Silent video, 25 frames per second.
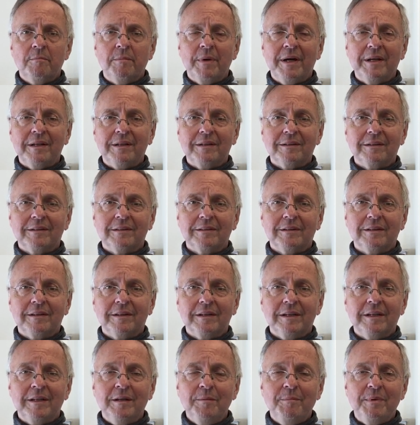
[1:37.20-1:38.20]
But
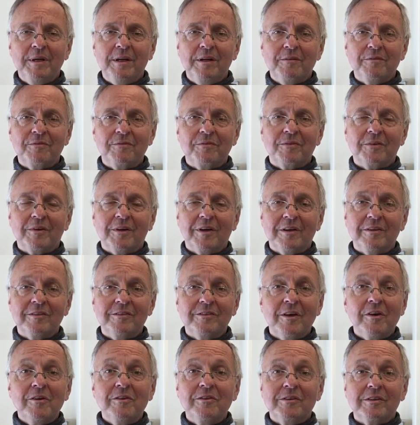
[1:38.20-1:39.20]
in a bit of
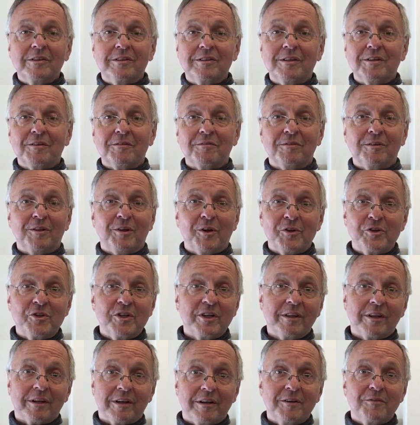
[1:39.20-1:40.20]
associative
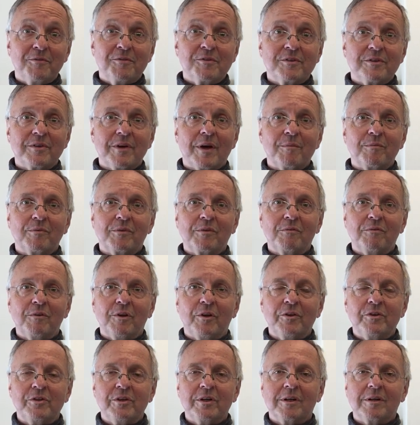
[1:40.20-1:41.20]
logic, there are different types of
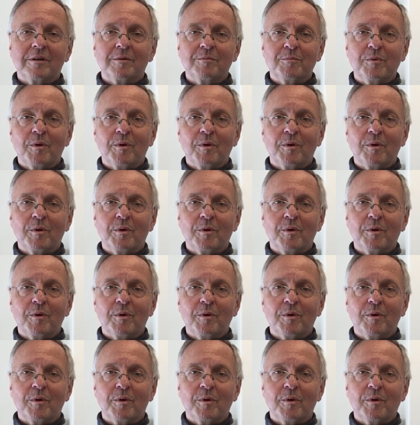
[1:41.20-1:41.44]
logic,